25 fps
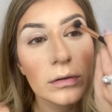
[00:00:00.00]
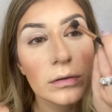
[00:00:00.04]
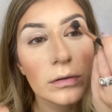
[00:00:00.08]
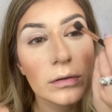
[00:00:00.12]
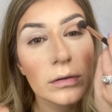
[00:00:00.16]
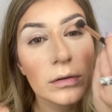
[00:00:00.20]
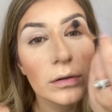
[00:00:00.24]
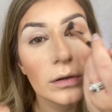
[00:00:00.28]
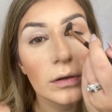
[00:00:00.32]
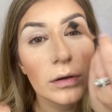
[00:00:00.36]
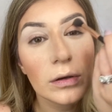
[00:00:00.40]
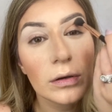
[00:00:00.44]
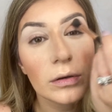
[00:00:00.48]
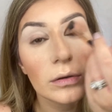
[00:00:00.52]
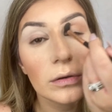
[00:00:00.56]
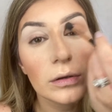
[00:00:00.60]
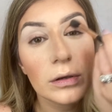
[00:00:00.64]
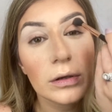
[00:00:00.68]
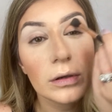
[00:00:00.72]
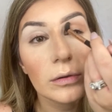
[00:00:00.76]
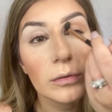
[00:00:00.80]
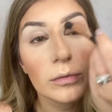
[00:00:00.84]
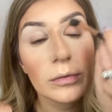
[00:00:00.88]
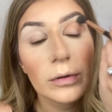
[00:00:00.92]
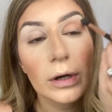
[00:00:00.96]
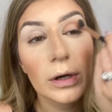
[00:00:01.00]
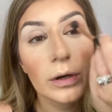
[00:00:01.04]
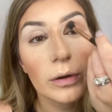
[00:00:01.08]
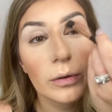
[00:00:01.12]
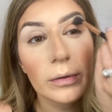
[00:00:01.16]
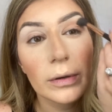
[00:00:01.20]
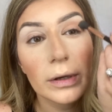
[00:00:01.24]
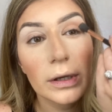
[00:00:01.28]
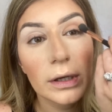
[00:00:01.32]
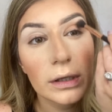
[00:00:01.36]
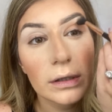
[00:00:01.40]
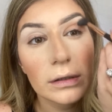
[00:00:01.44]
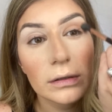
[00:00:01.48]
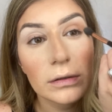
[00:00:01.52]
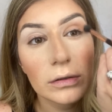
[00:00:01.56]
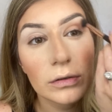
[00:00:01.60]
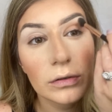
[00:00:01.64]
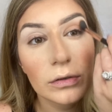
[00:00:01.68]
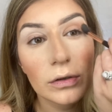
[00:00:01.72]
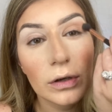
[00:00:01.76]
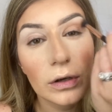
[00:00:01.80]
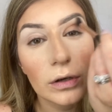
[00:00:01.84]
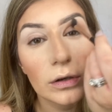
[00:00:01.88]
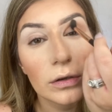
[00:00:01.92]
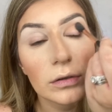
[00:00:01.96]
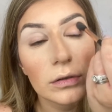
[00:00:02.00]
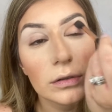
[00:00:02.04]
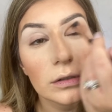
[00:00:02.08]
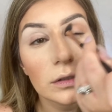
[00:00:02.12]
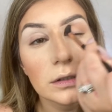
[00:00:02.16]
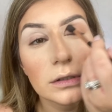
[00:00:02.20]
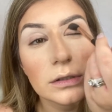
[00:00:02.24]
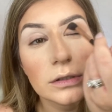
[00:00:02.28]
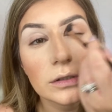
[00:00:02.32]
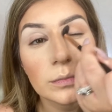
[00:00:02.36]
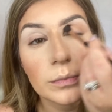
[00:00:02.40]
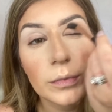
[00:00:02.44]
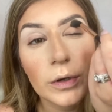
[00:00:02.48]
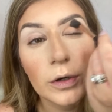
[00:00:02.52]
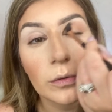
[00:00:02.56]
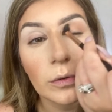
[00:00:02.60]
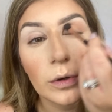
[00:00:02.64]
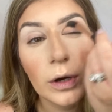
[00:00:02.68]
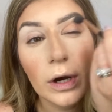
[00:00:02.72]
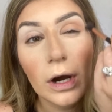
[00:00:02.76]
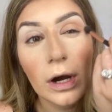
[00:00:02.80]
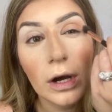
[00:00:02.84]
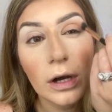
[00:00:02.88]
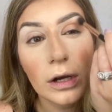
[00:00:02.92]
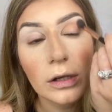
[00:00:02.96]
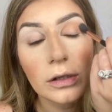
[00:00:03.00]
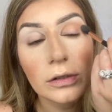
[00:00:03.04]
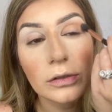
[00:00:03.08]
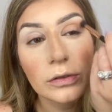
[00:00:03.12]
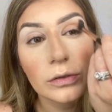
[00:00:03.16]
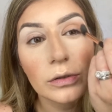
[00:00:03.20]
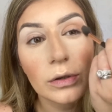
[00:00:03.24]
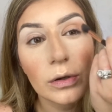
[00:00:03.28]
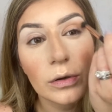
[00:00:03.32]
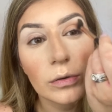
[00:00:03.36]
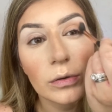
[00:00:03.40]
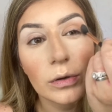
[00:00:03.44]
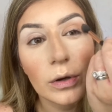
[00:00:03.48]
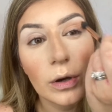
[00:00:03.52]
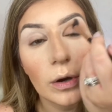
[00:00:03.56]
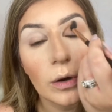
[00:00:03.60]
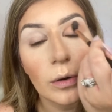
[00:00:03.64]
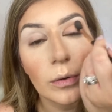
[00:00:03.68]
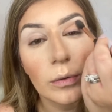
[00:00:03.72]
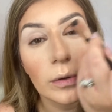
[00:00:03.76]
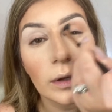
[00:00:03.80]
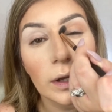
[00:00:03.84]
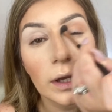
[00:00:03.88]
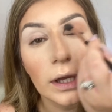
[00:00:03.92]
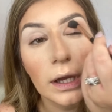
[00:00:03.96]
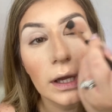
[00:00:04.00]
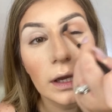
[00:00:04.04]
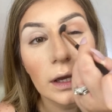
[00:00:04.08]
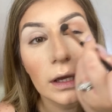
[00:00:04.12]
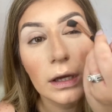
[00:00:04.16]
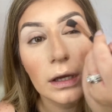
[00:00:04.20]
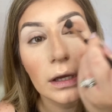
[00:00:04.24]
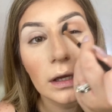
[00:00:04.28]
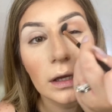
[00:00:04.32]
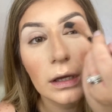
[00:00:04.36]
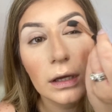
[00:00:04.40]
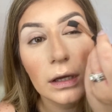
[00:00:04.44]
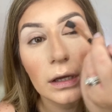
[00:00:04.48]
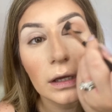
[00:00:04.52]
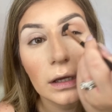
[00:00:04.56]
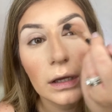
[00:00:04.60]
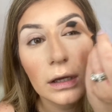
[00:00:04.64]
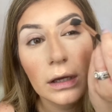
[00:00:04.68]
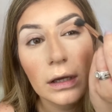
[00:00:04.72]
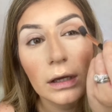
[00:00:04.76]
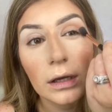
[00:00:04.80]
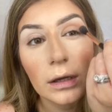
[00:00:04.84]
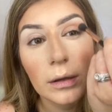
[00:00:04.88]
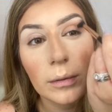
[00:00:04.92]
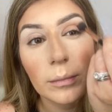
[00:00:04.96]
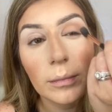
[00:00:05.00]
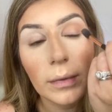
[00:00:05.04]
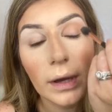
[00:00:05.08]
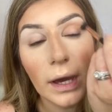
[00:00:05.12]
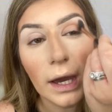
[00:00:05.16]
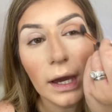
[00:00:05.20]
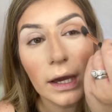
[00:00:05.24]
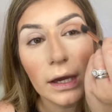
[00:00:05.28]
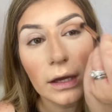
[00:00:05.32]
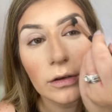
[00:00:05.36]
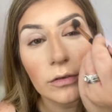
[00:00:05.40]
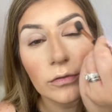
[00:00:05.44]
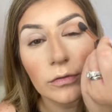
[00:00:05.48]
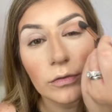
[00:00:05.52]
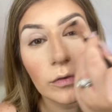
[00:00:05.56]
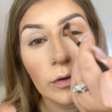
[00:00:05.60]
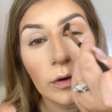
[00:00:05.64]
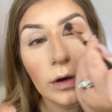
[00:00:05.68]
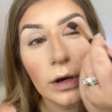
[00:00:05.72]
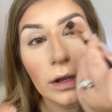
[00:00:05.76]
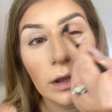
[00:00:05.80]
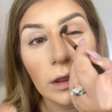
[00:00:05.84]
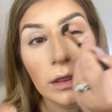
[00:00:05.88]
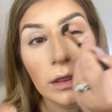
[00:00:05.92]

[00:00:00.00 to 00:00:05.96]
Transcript: so we're going in circles, but we're also going back and forth.